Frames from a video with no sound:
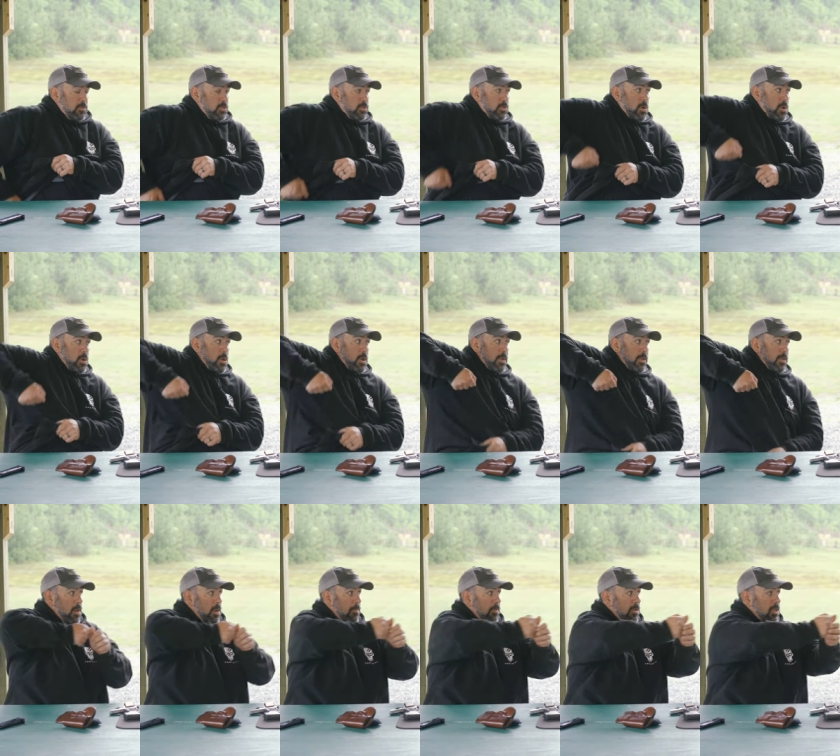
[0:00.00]
drawing.
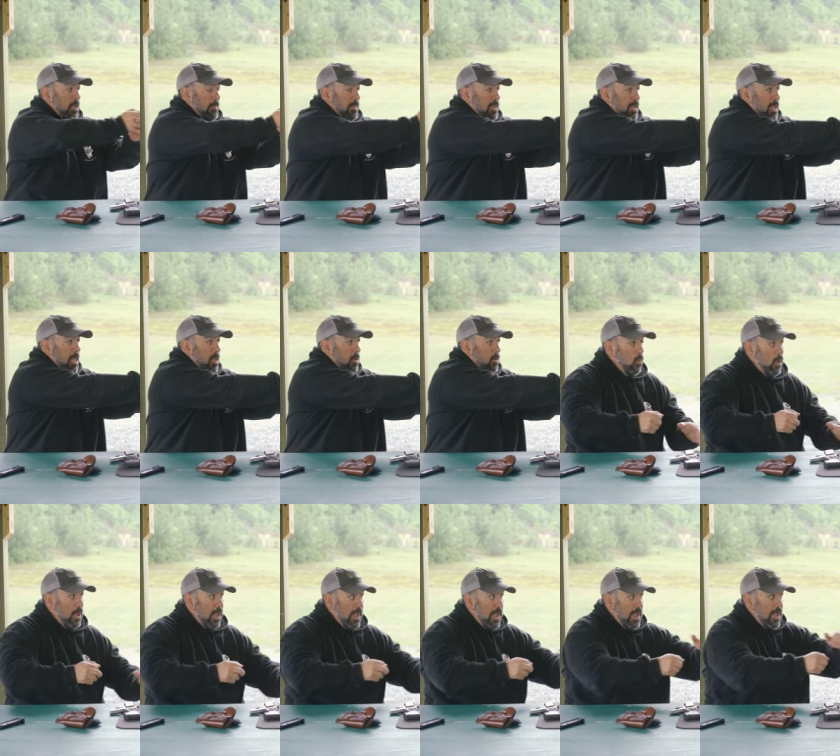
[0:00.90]
I'm coming out. I
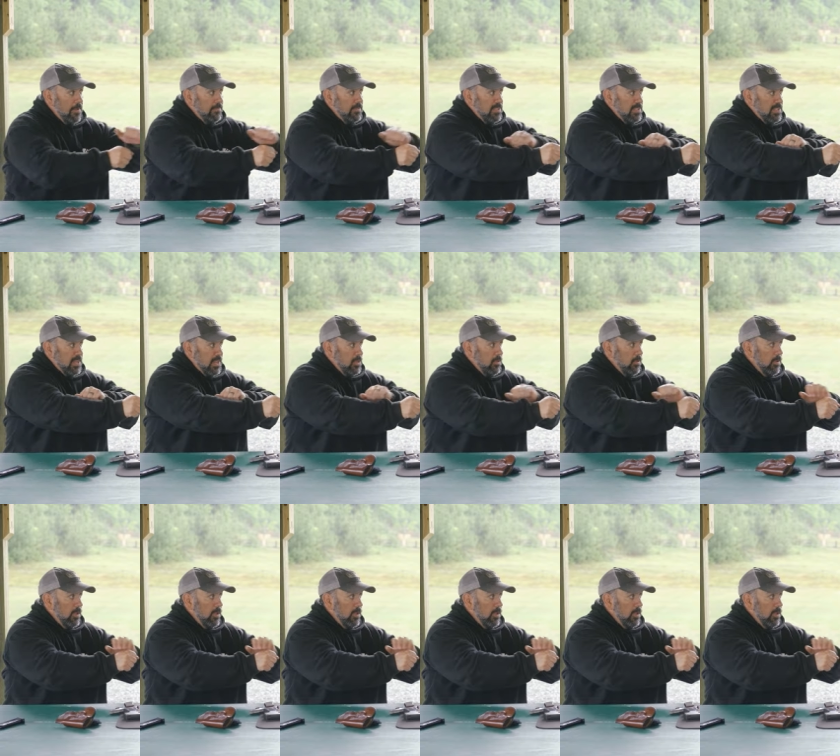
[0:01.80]
have to cycle